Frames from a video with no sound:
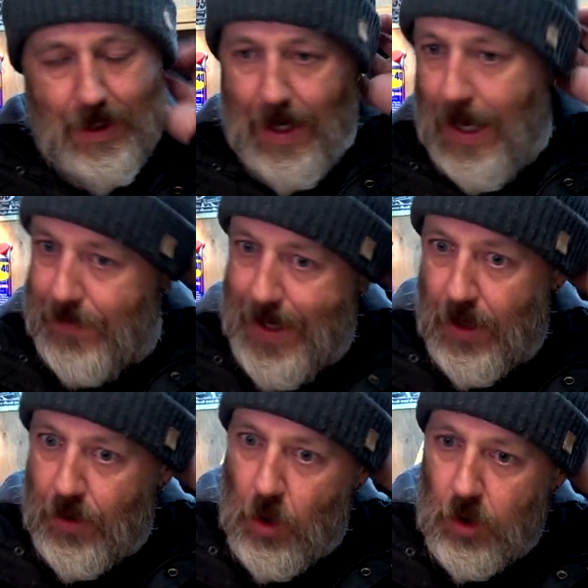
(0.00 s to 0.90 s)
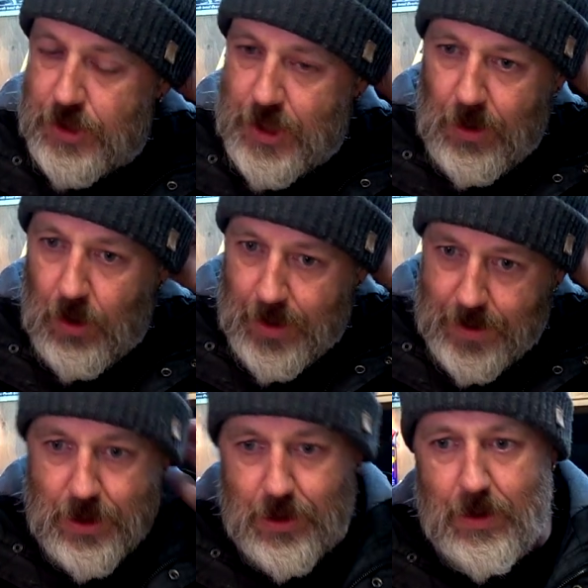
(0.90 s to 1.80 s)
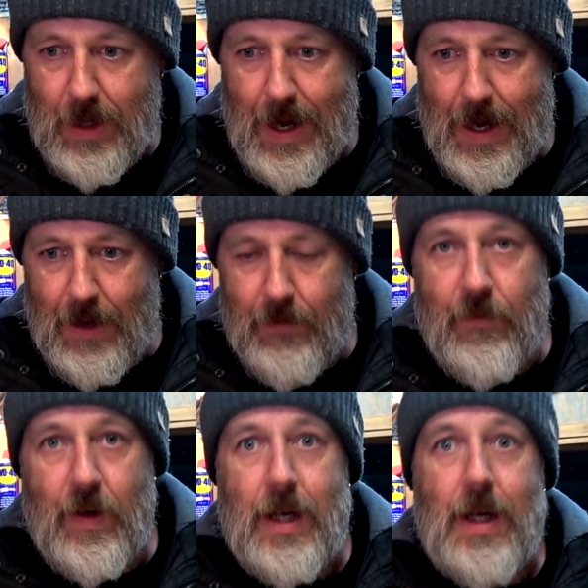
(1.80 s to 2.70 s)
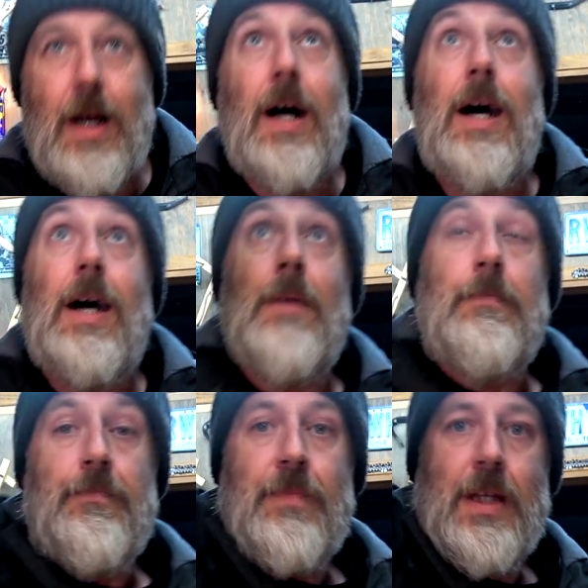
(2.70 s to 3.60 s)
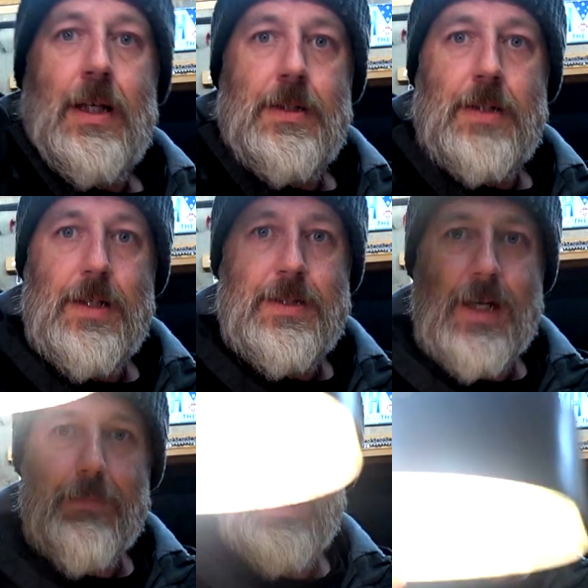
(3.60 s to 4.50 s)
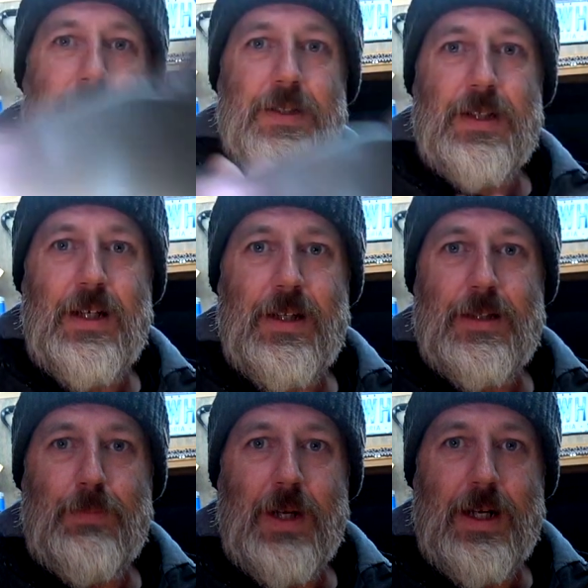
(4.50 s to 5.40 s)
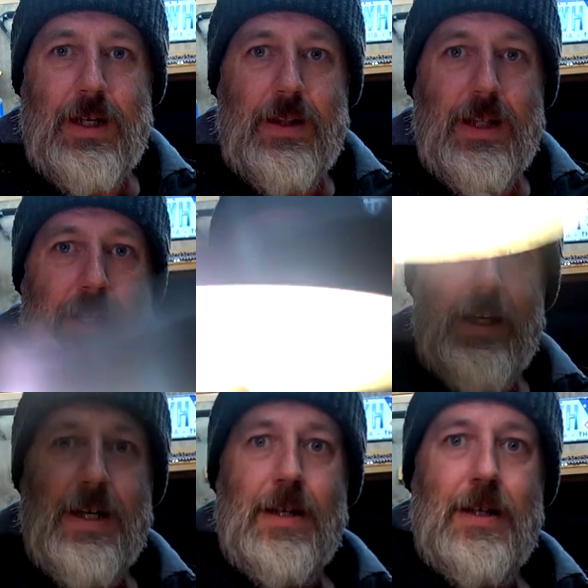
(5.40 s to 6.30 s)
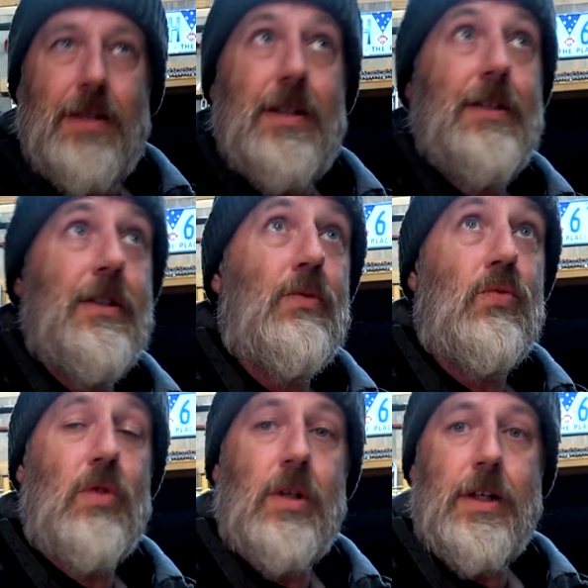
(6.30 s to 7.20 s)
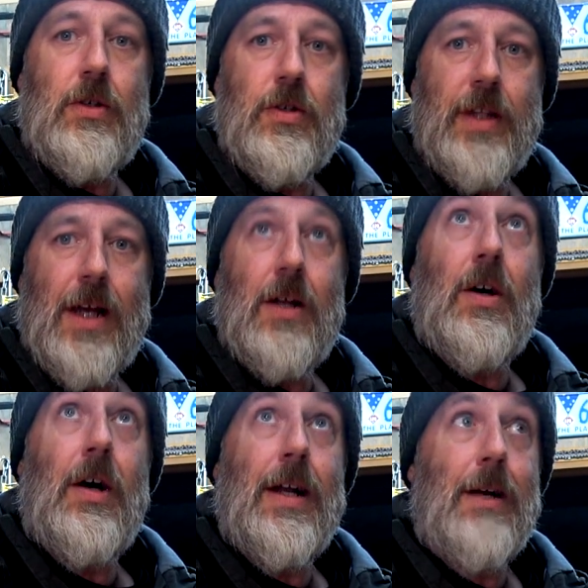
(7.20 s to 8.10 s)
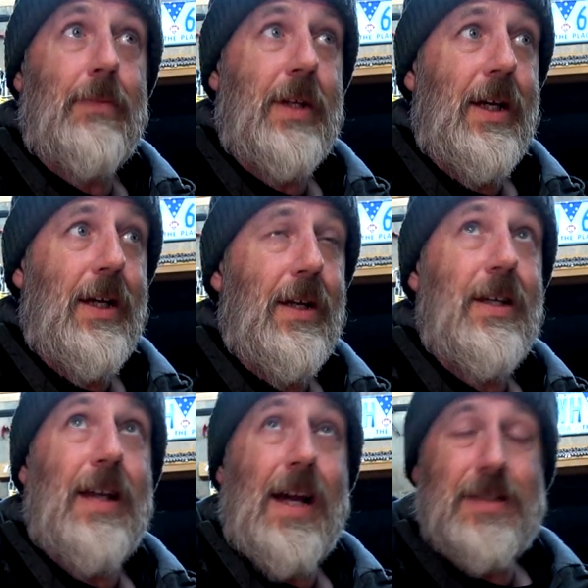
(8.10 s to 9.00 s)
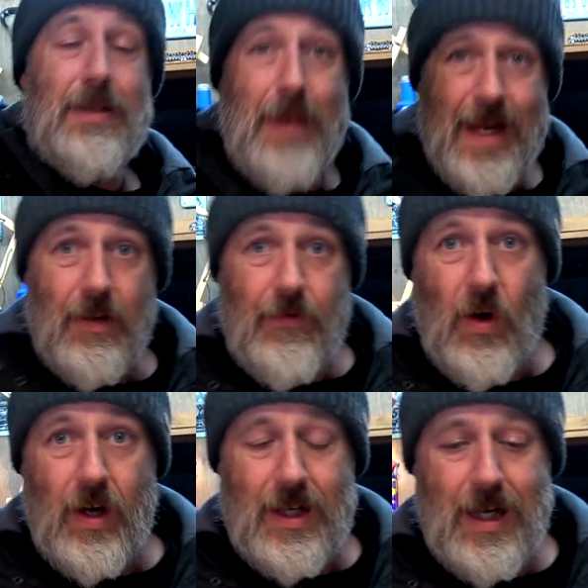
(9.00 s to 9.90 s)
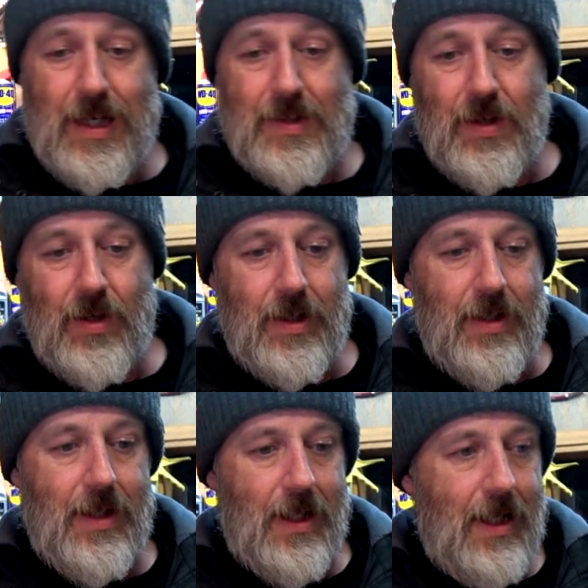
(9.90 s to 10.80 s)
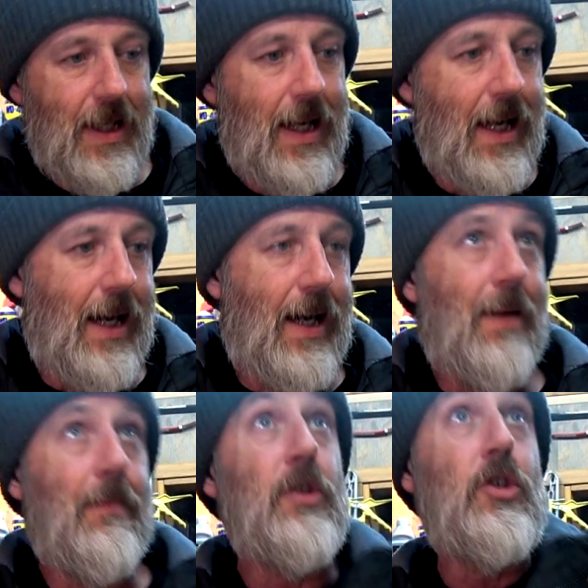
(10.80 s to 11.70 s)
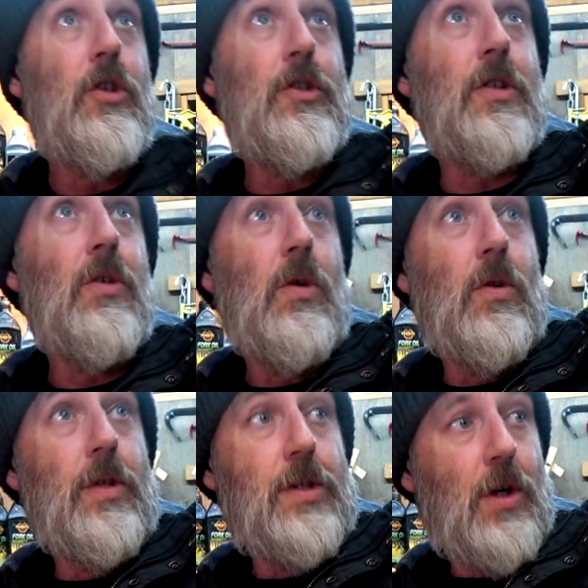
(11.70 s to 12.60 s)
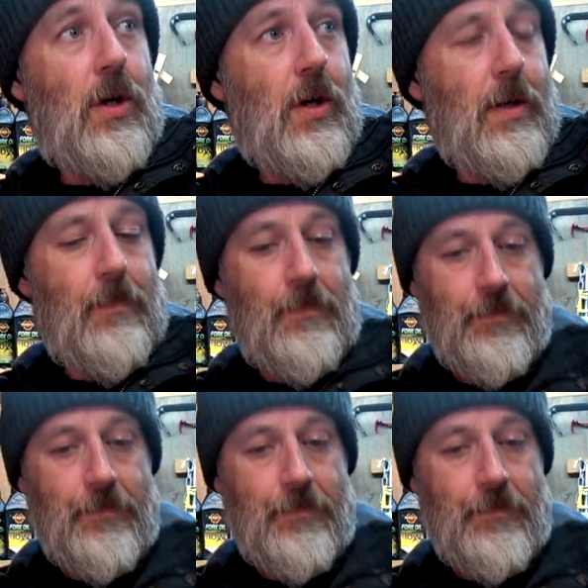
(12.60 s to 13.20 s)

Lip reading: And then I'd also like to have, see this bloody thing here? This is really good, that light up there. It has the magnifying glass on it. Use it all the time.